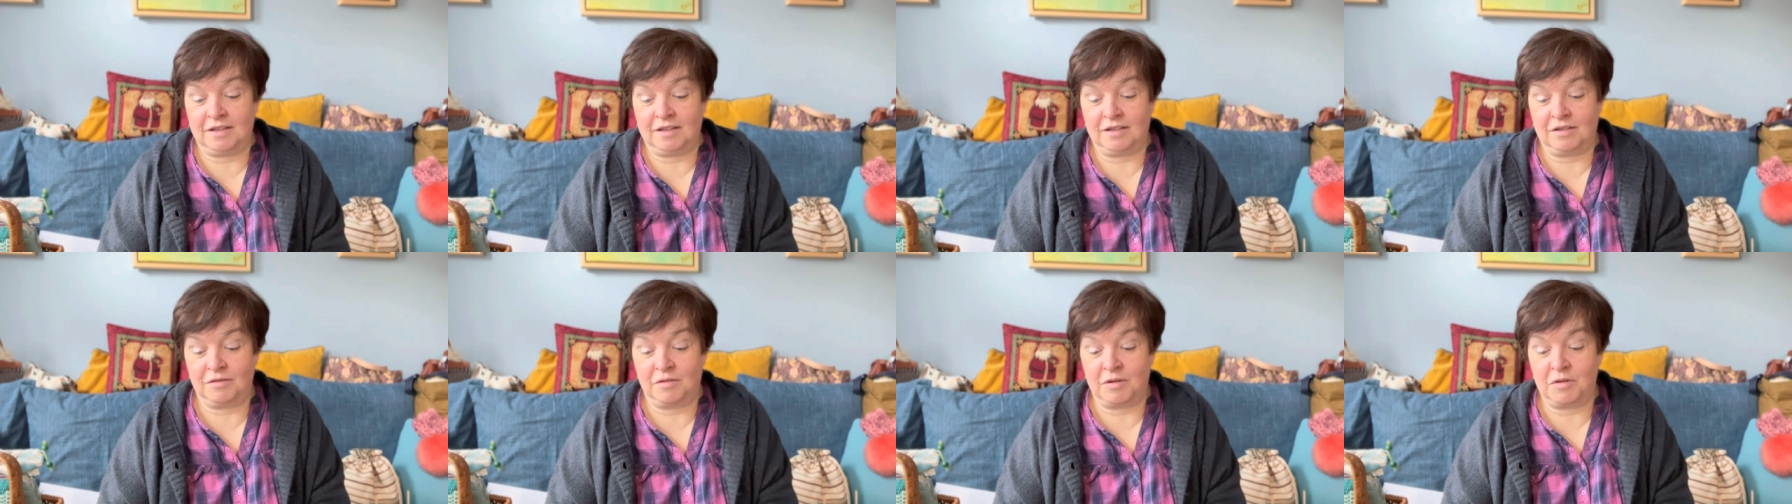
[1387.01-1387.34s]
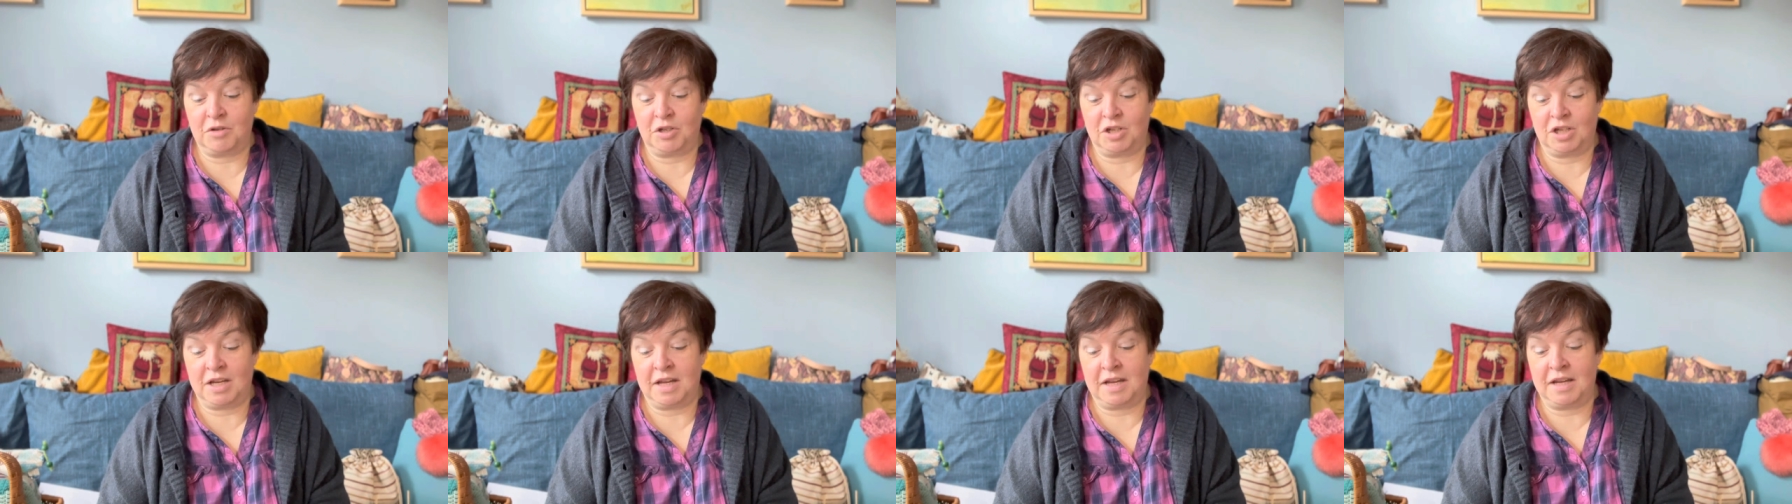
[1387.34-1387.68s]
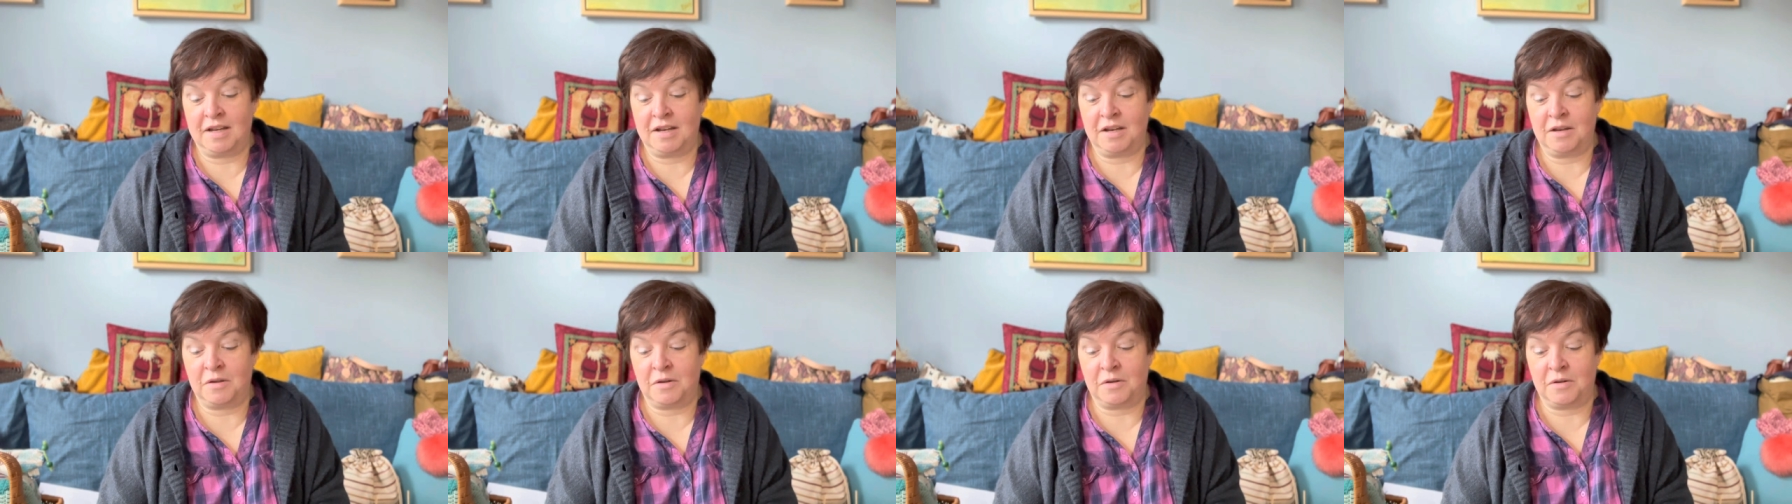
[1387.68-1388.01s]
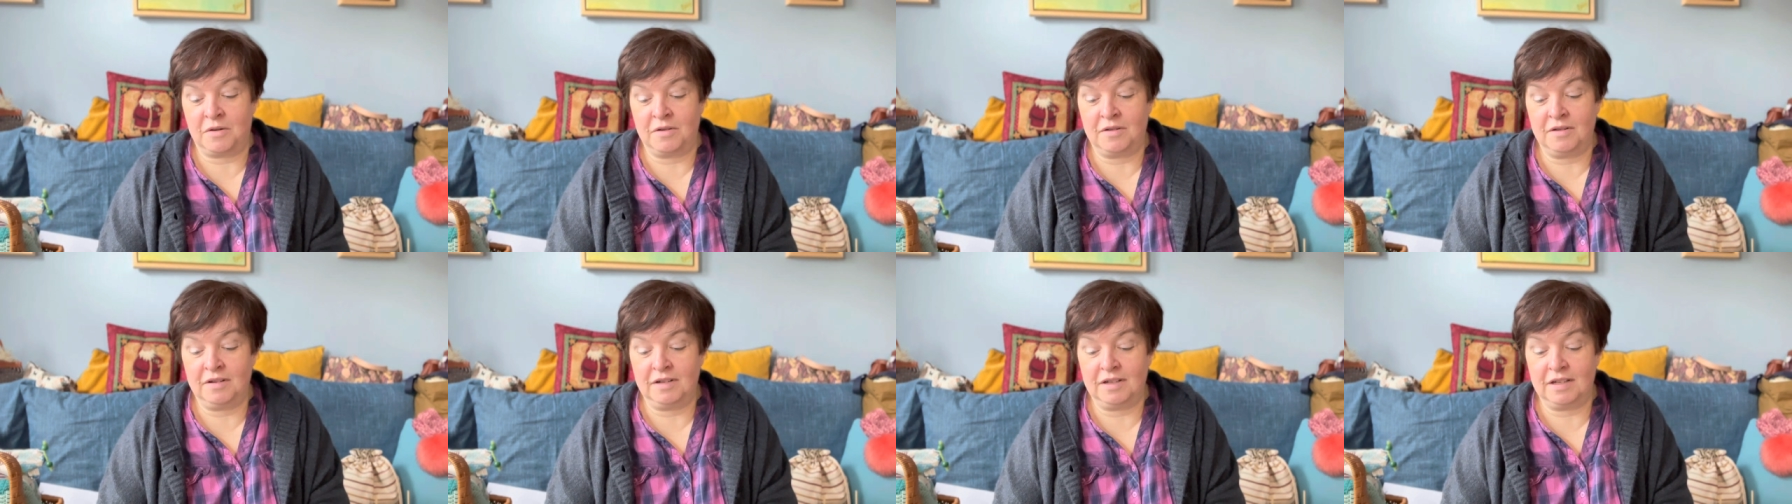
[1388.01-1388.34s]
crochet
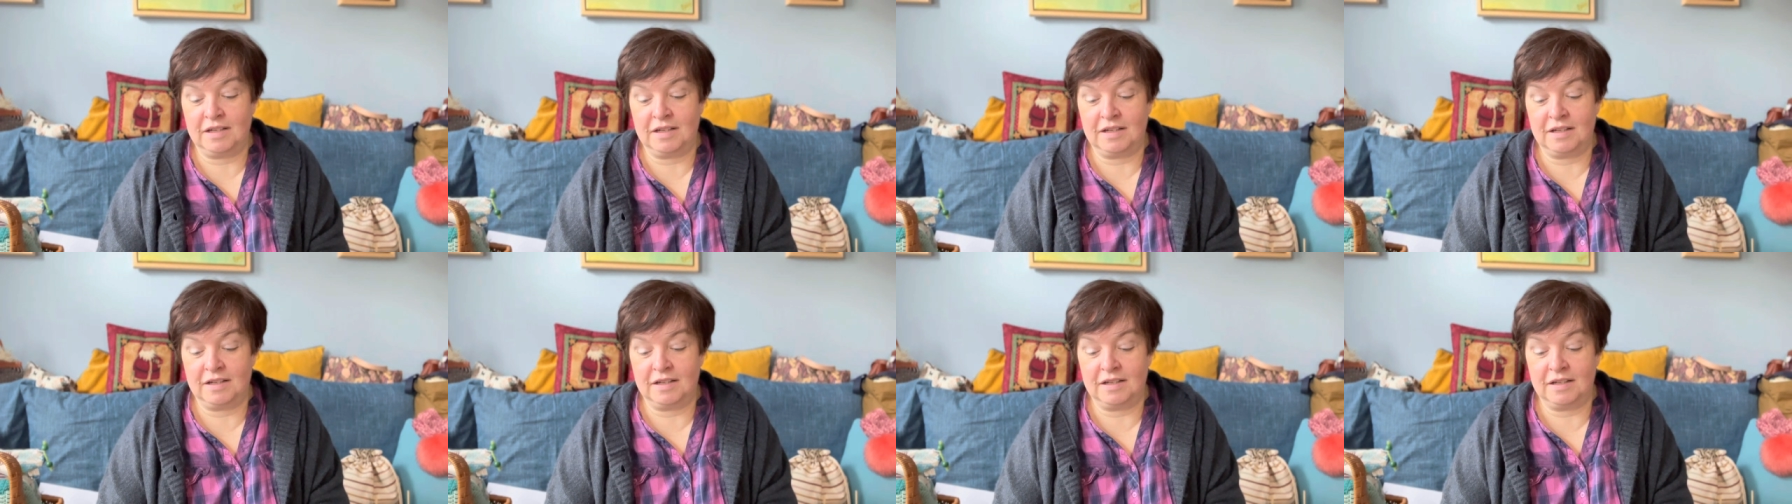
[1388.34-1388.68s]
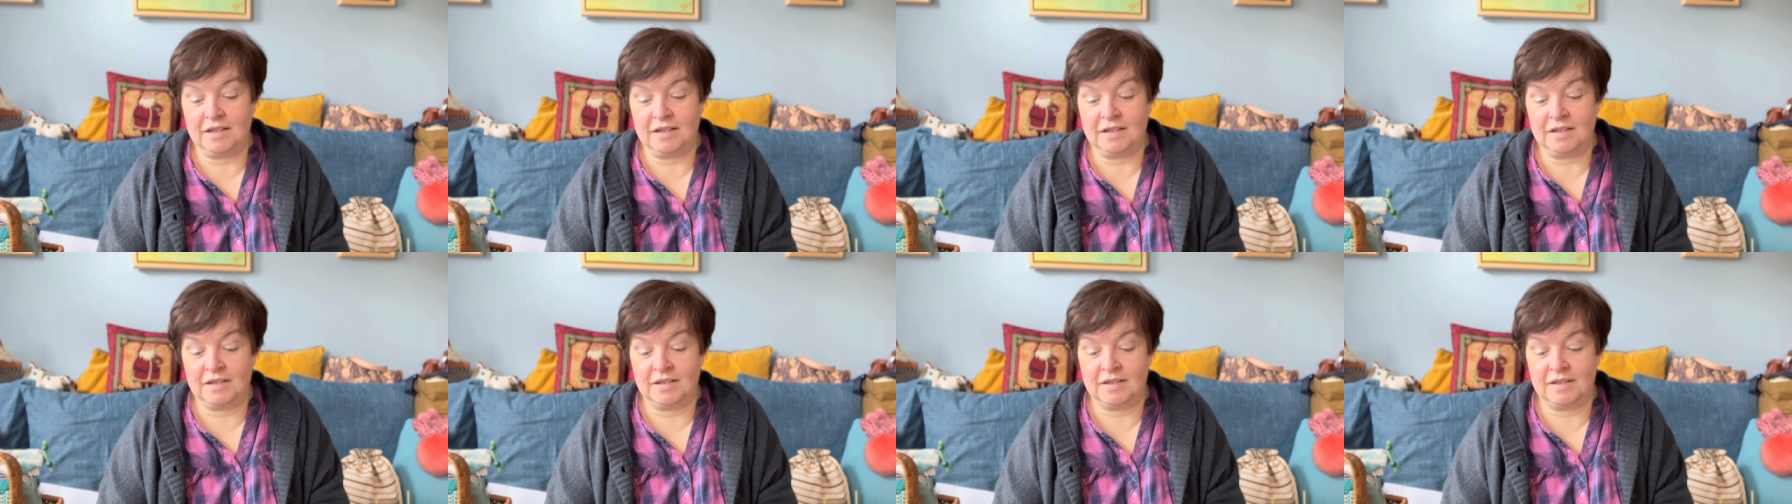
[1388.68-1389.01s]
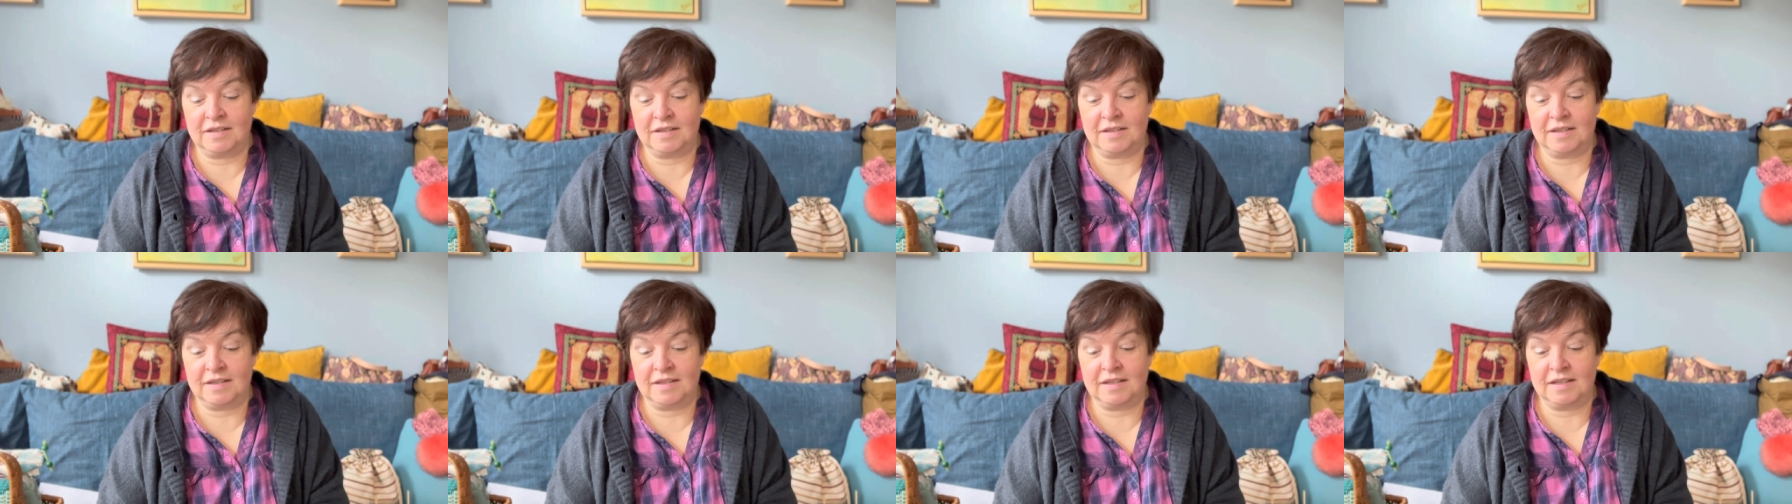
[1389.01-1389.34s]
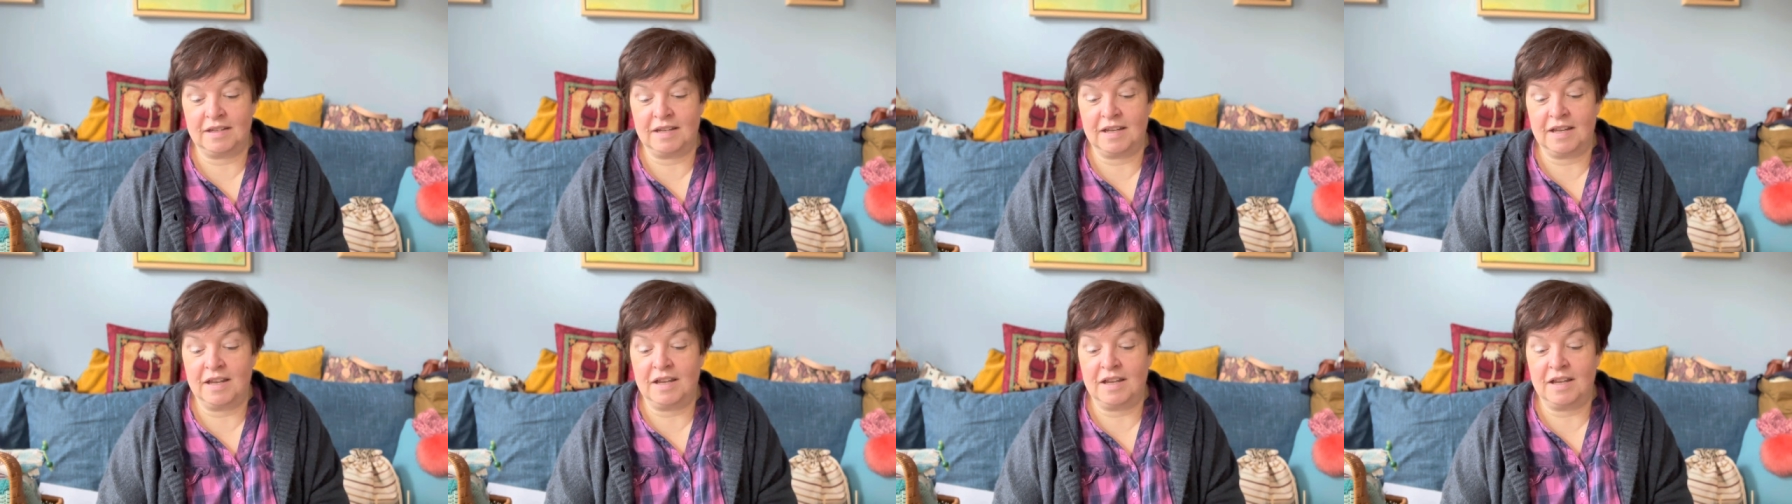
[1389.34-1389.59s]
along is